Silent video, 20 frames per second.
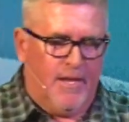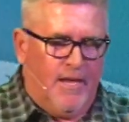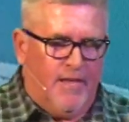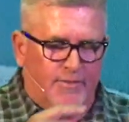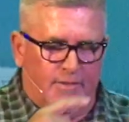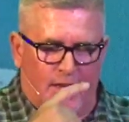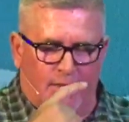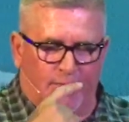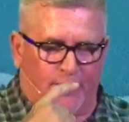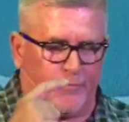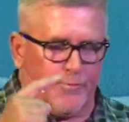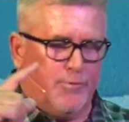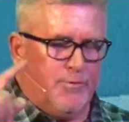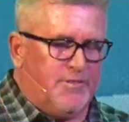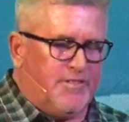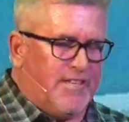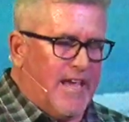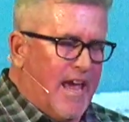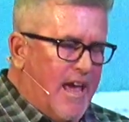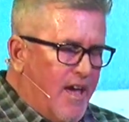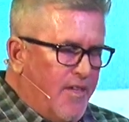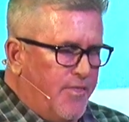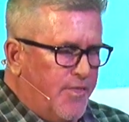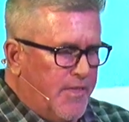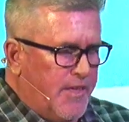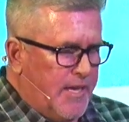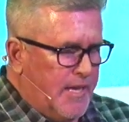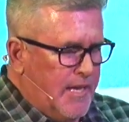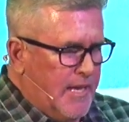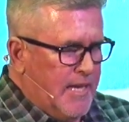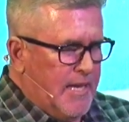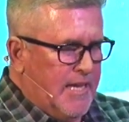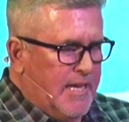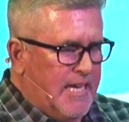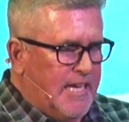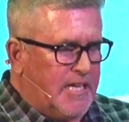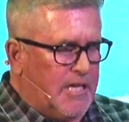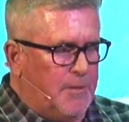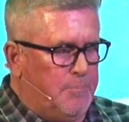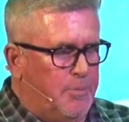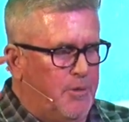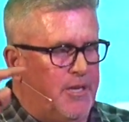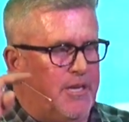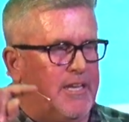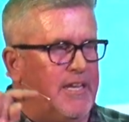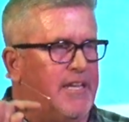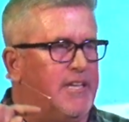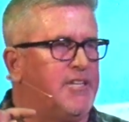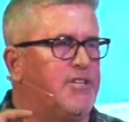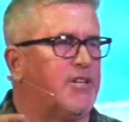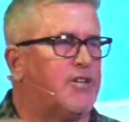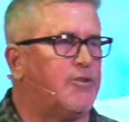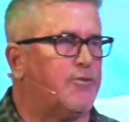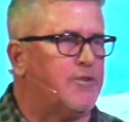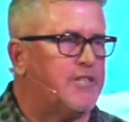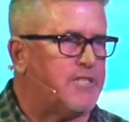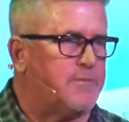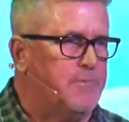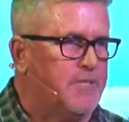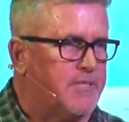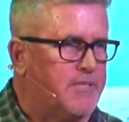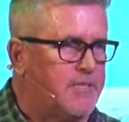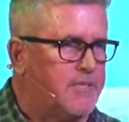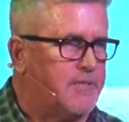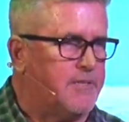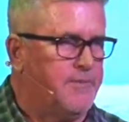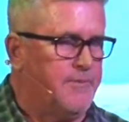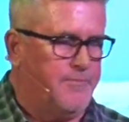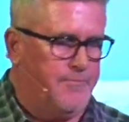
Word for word: that through death, he could put an end to Christmas.